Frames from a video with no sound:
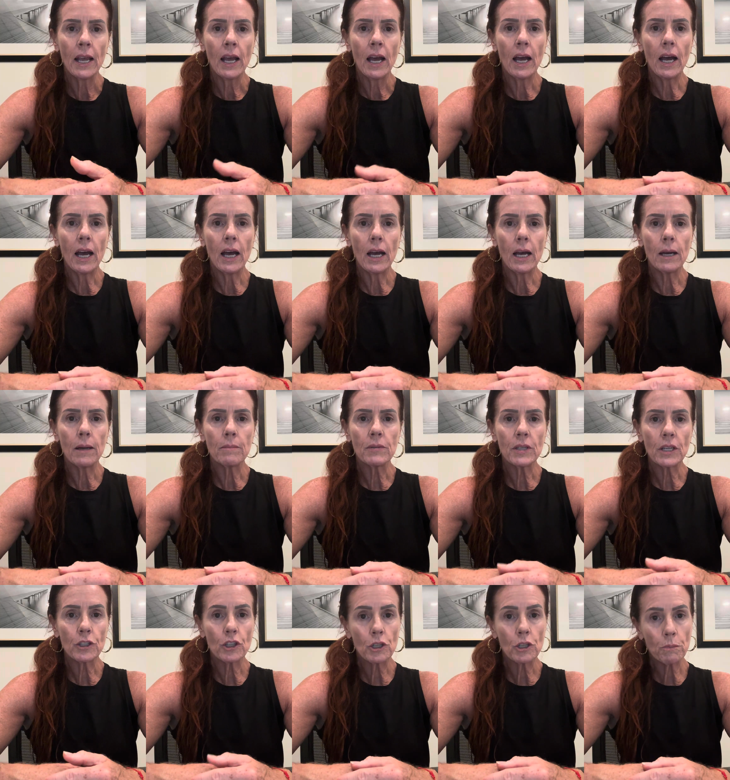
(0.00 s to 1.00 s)

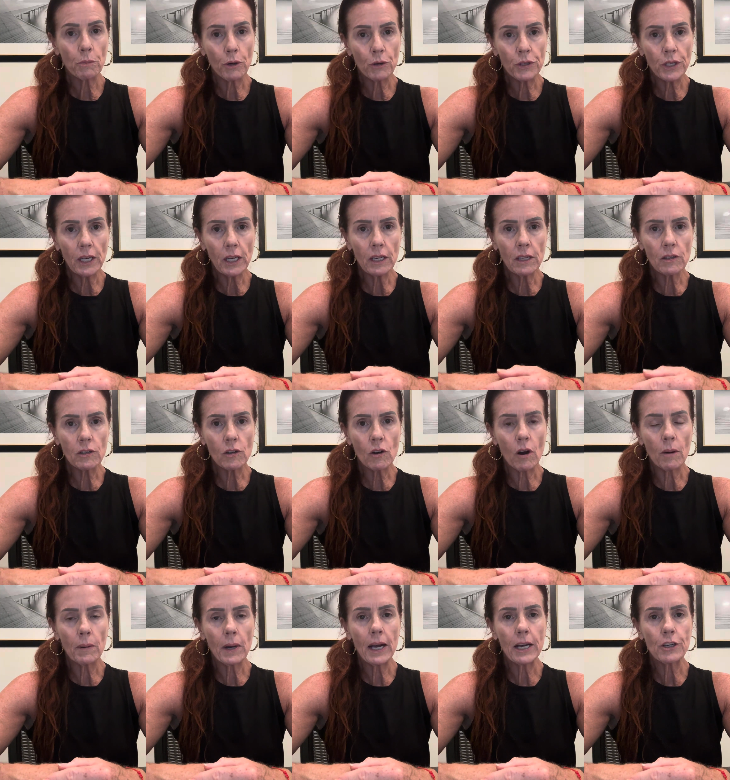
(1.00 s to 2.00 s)
such as proteins,
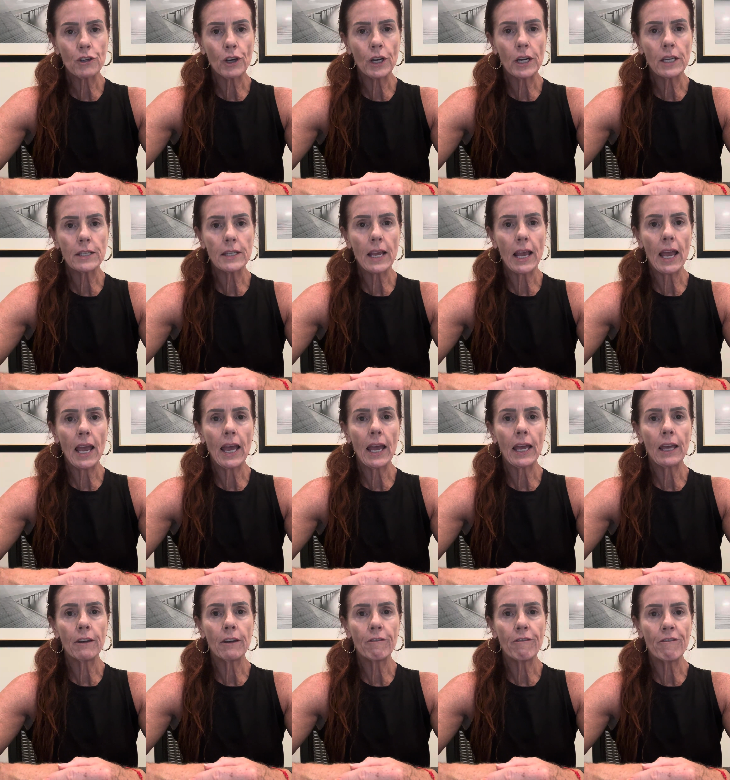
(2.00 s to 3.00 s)
carbohydrates,
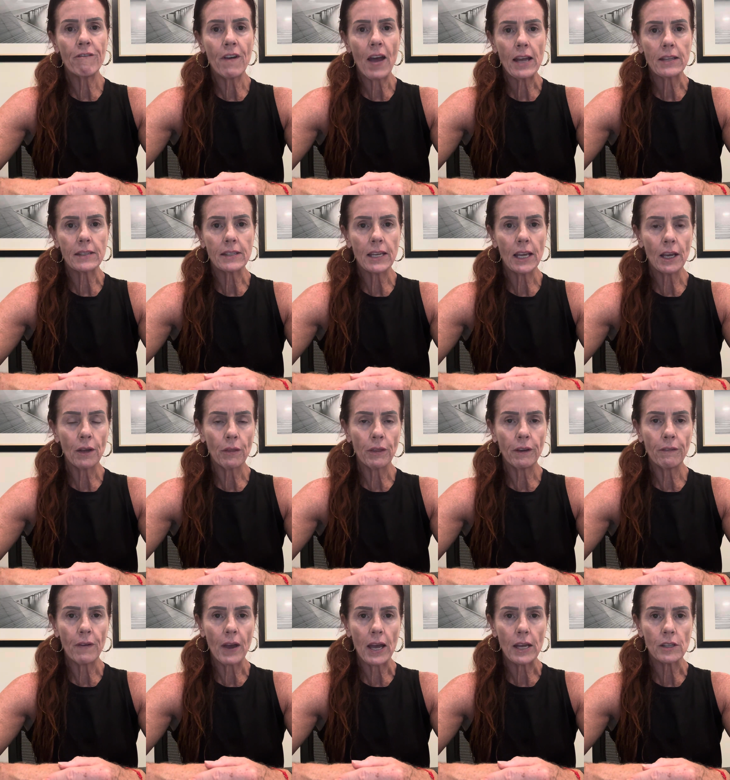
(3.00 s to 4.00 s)
and fats, healthy
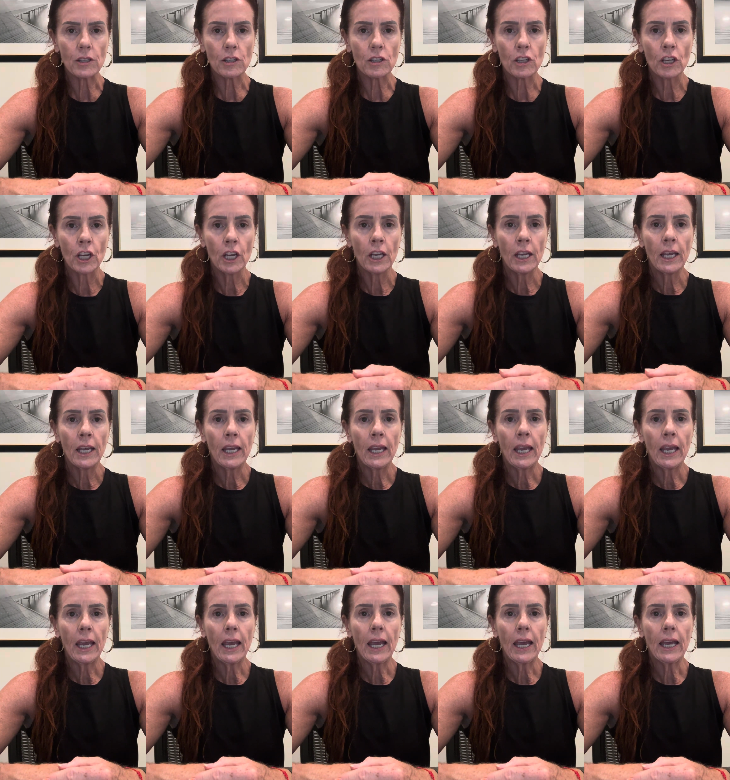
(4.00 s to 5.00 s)
fats.
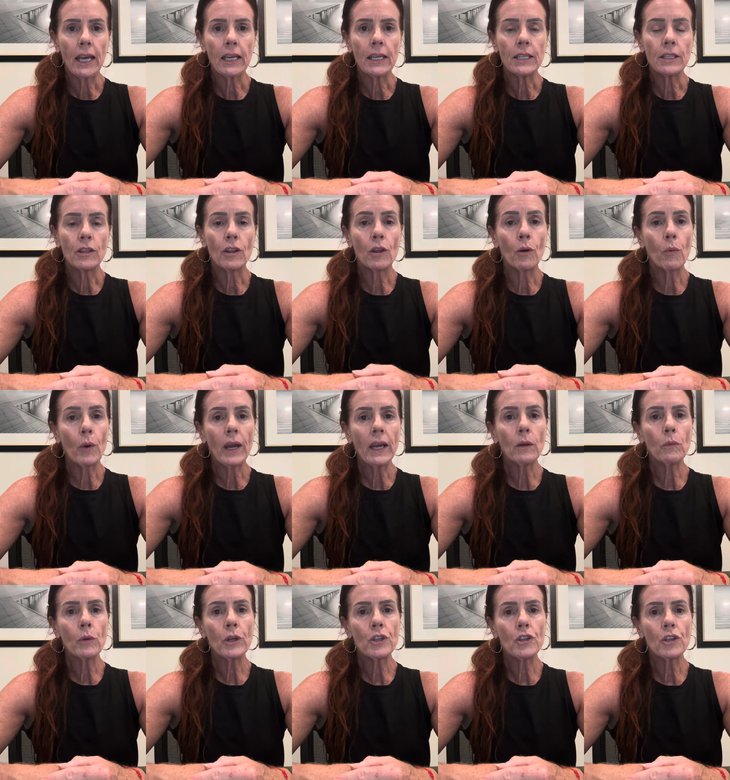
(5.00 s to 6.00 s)
And the way
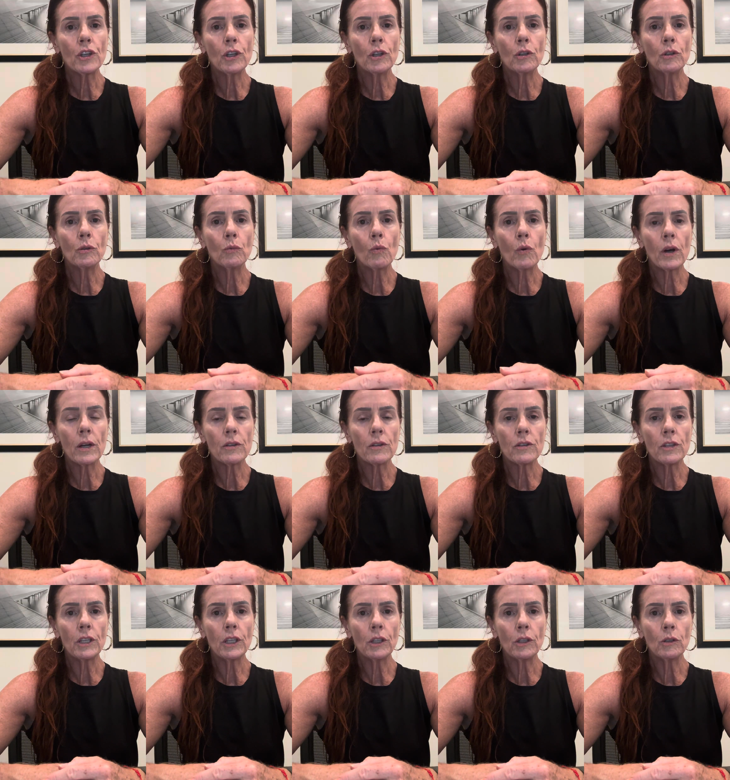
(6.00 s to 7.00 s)
in which you want
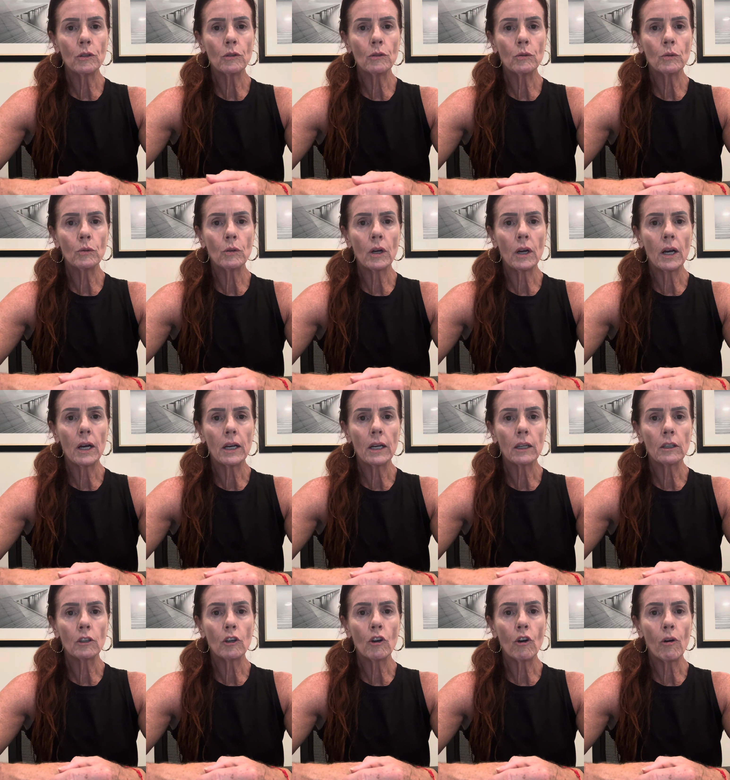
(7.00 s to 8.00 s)
to
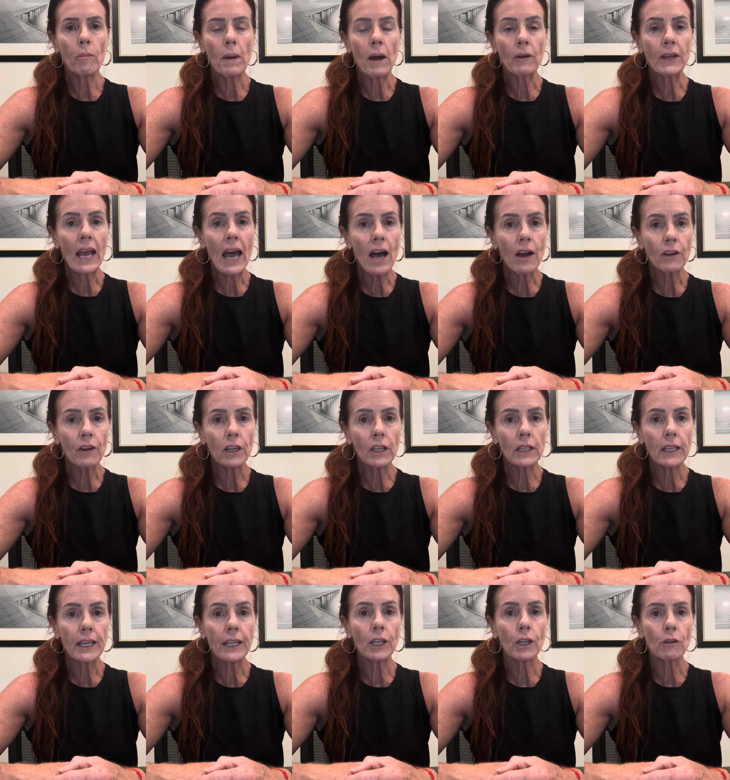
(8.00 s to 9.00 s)
go about
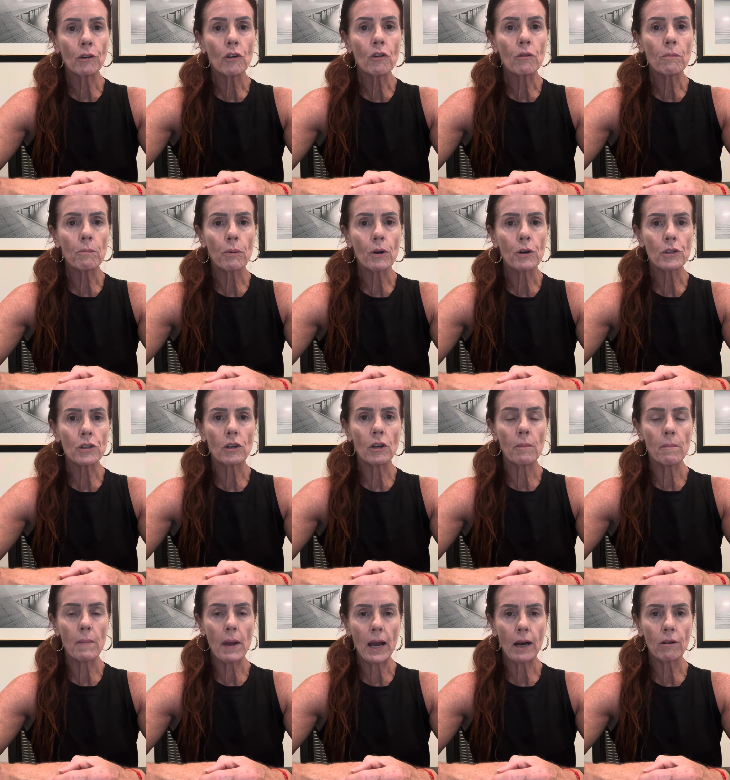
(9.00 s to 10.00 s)
calculating your own personal
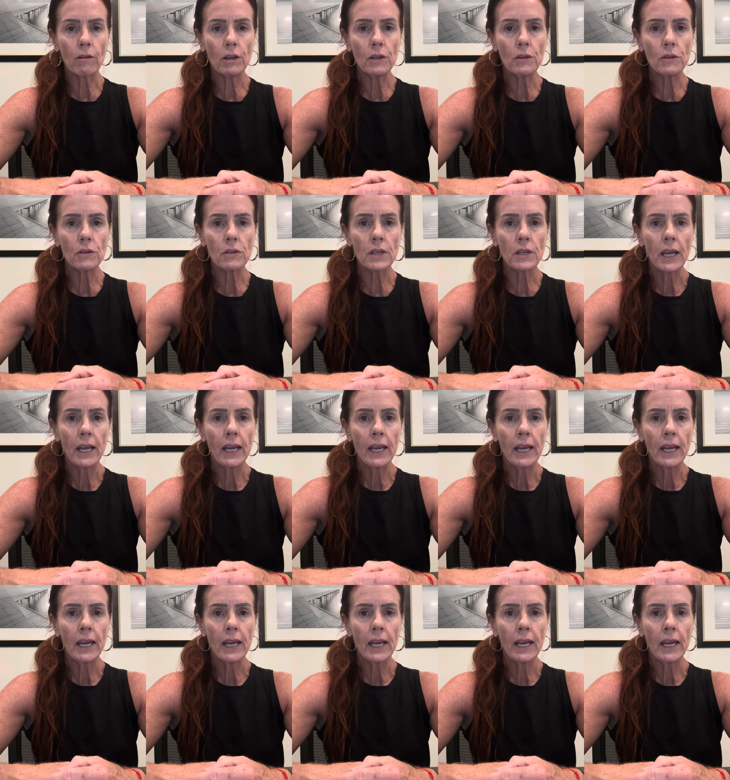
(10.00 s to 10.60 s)
macros